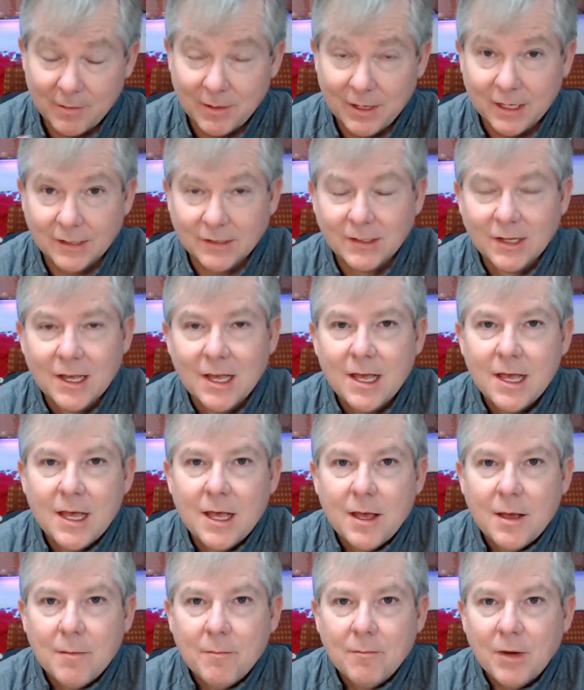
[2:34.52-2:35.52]
Jam is.
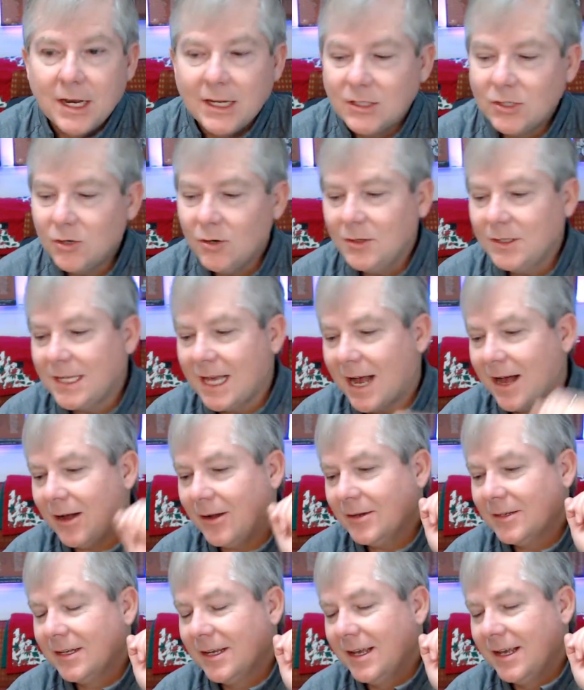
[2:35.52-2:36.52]
But it turns
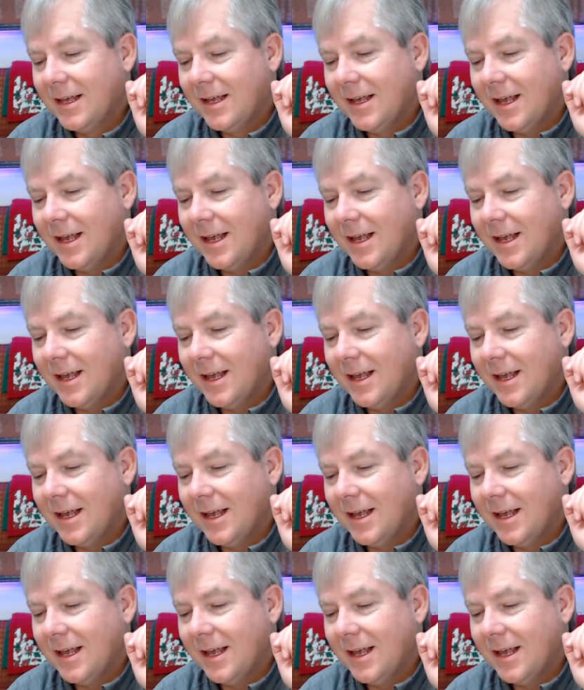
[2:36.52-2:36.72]
out,